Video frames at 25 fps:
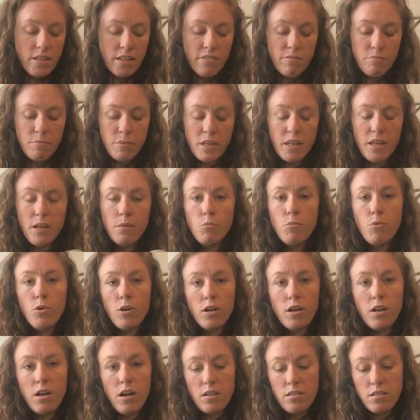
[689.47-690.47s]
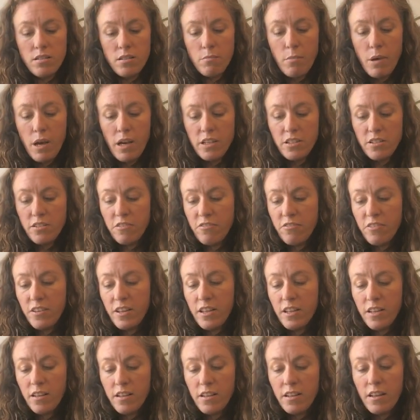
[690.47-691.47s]
give me a more customized
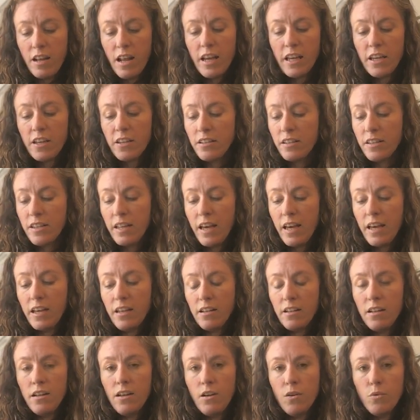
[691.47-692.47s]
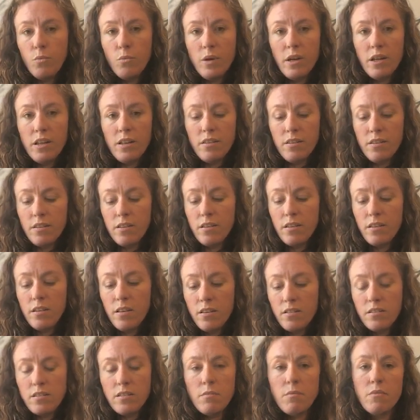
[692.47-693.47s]
fit than I can get with
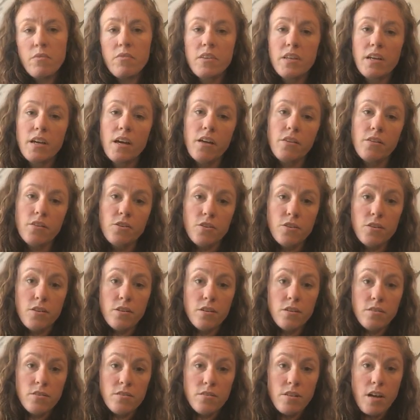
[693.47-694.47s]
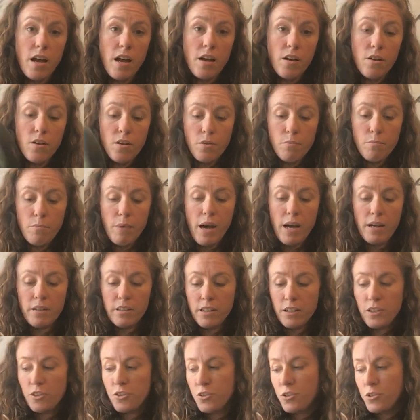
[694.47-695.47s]
some of the other style
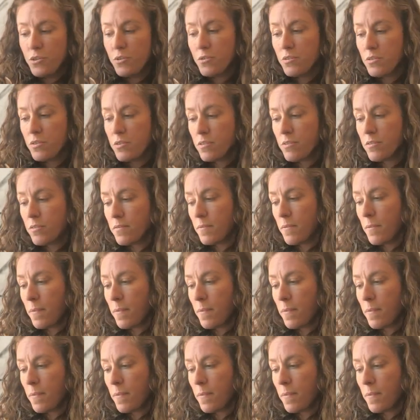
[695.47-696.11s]
paddling shoes.